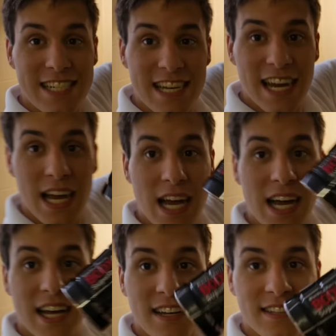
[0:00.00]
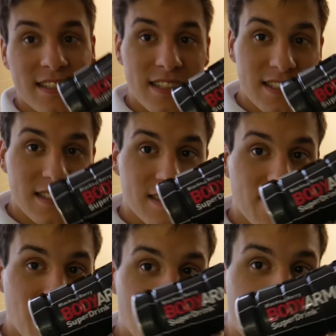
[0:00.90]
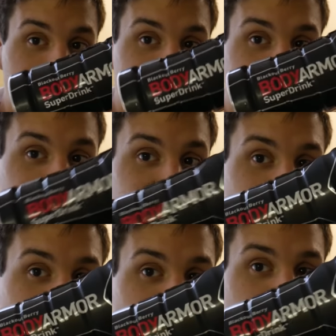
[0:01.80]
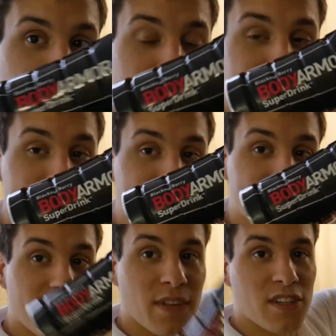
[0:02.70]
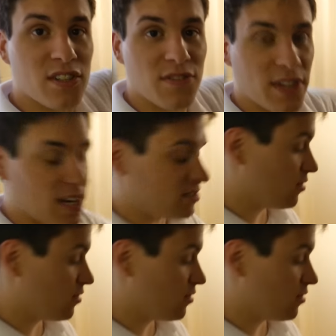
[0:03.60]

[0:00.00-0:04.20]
Uh, that stuff, BodyArmor. I'm not sure if you guys